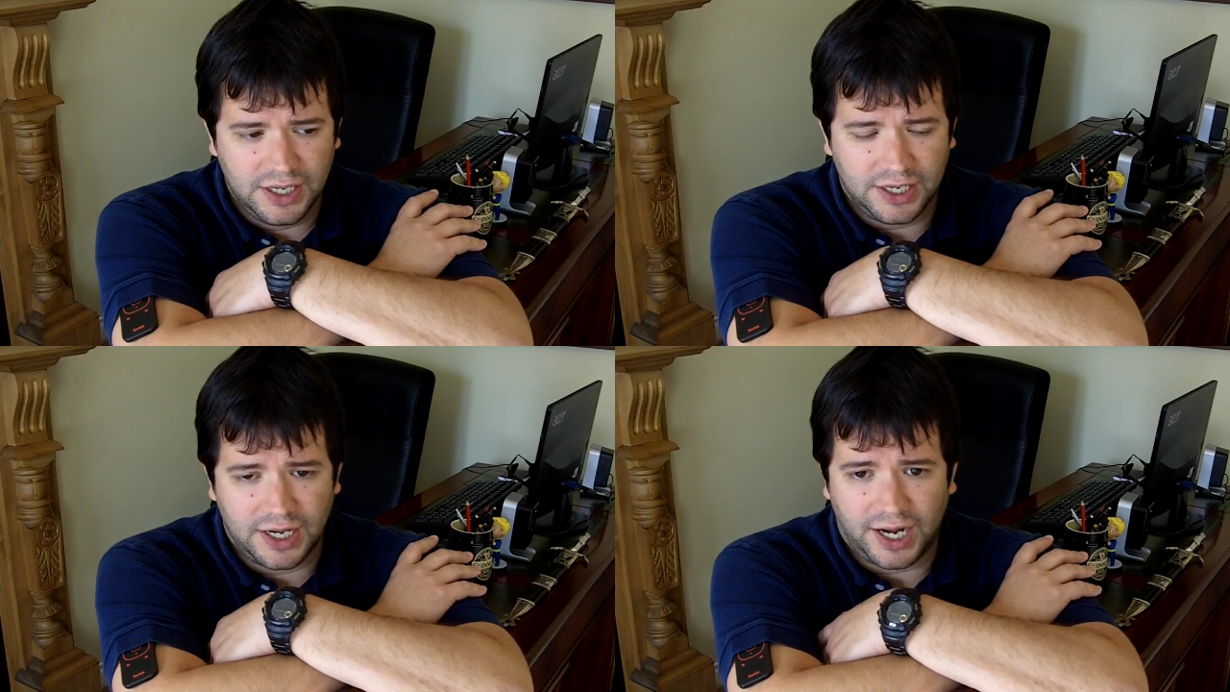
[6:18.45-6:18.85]

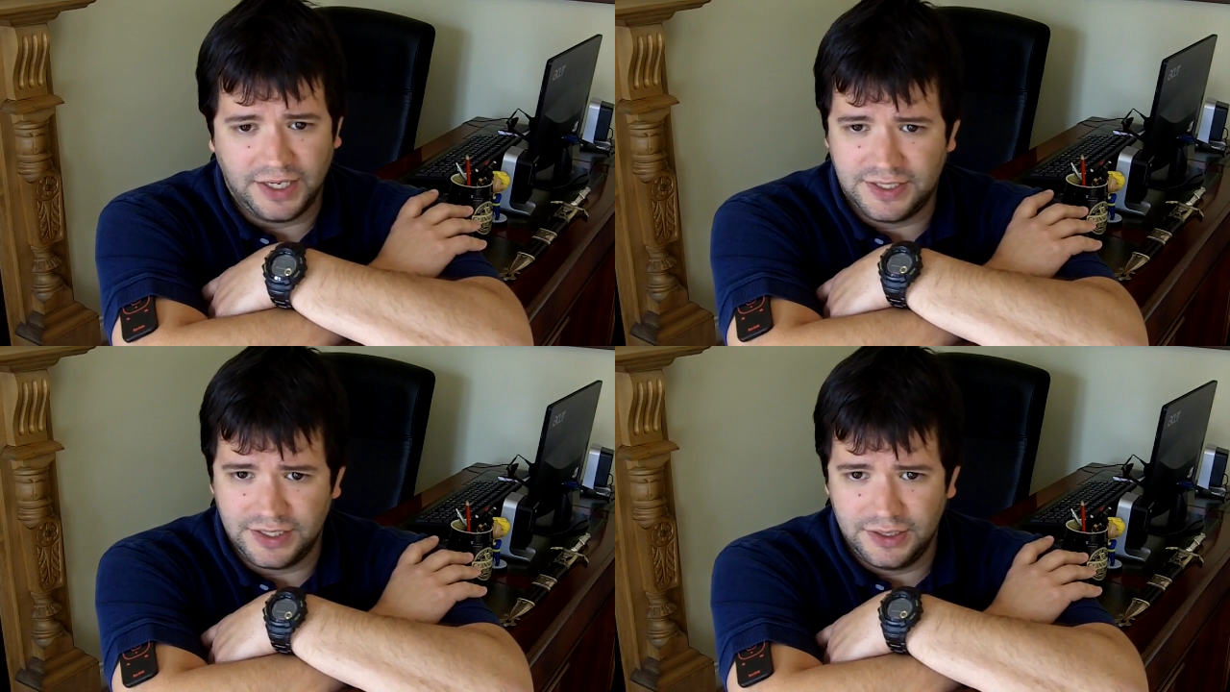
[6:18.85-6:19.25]

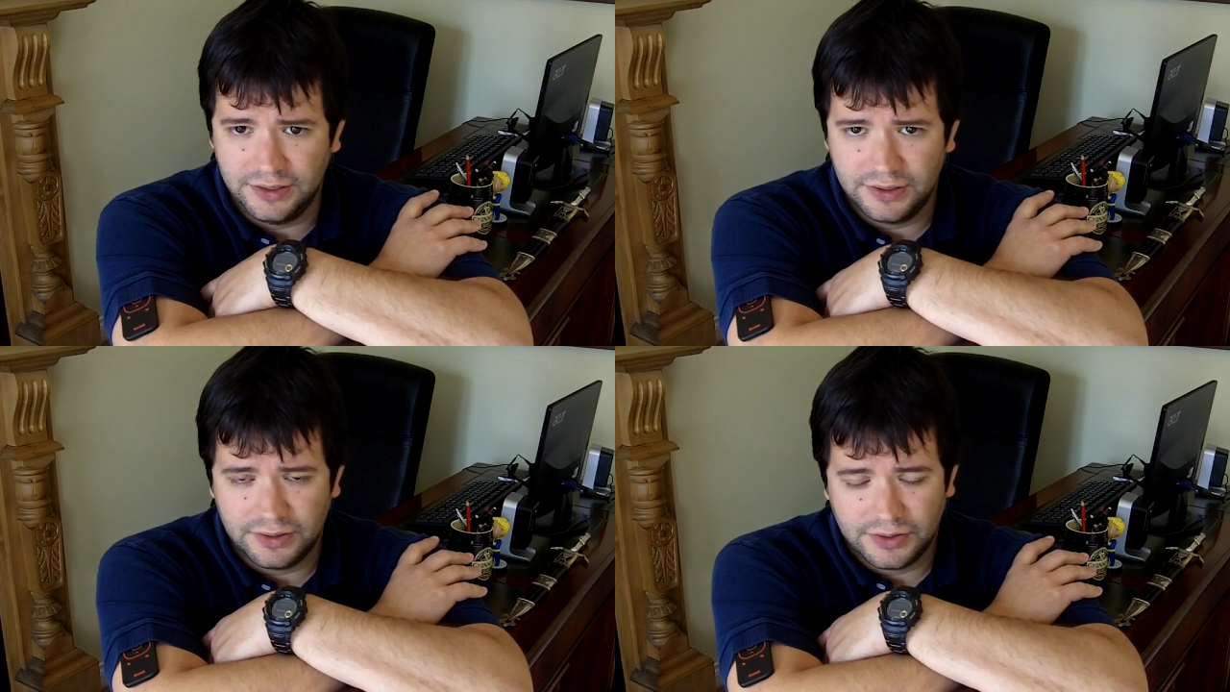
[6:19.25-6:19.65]

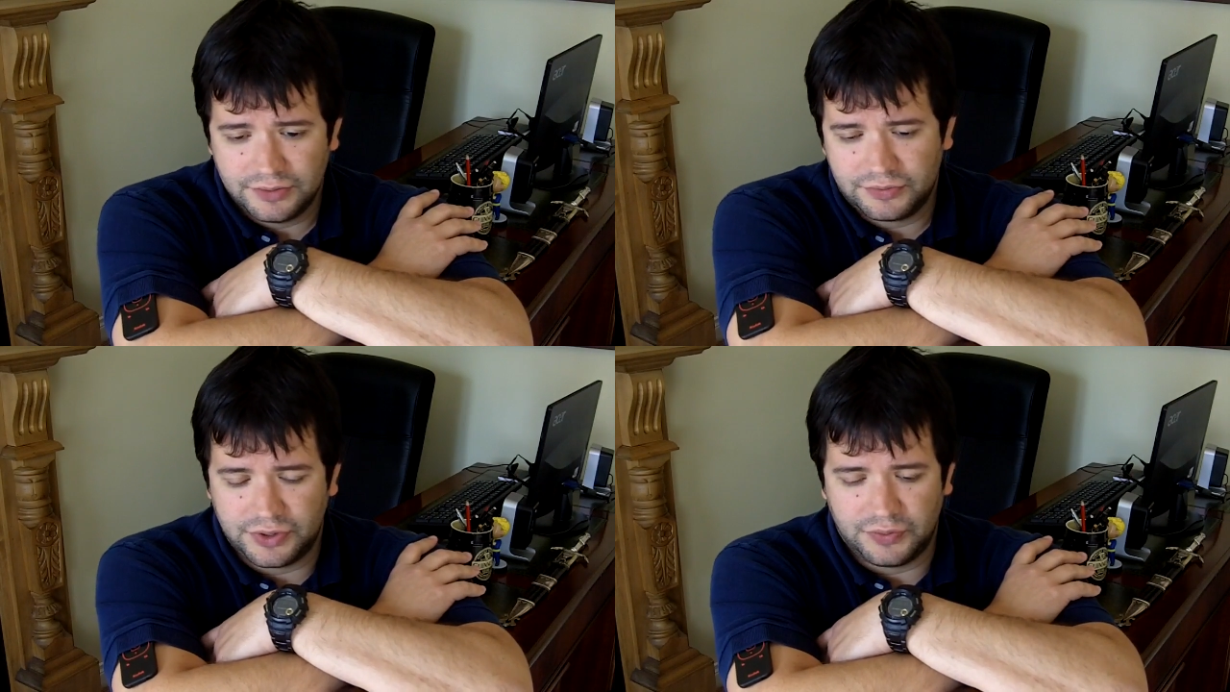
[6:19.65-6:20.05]
ID,
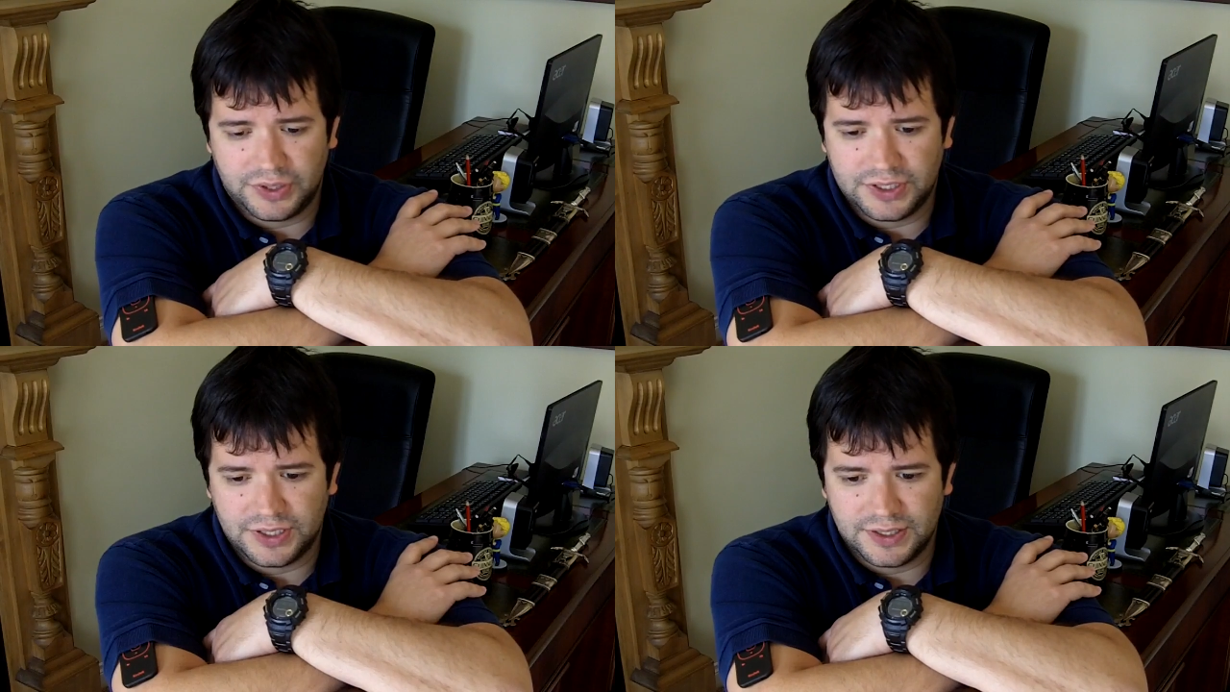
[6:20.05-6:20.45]

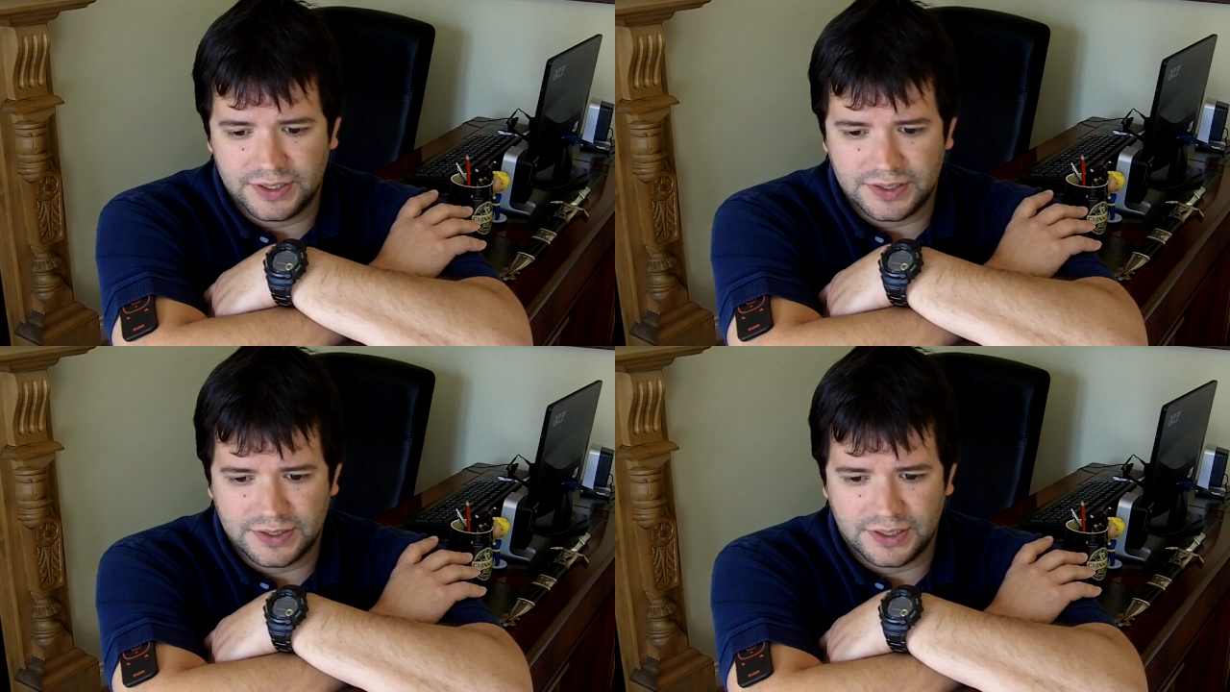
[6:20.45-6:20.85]
which
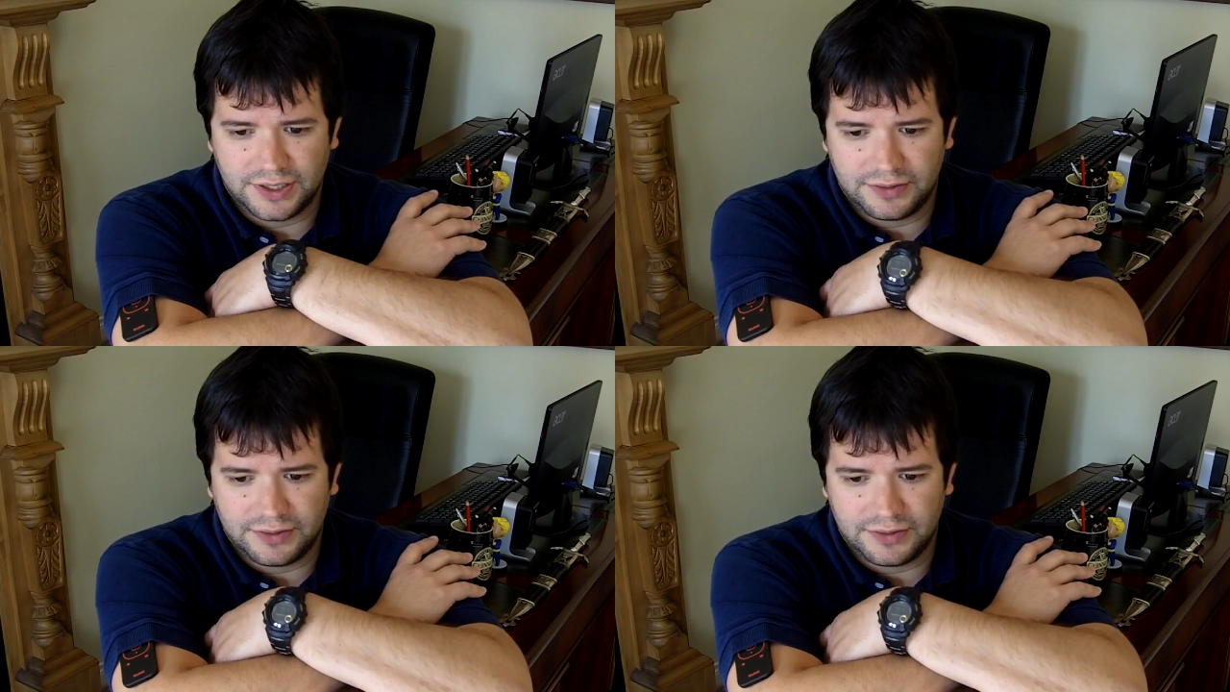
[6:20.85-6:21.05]
is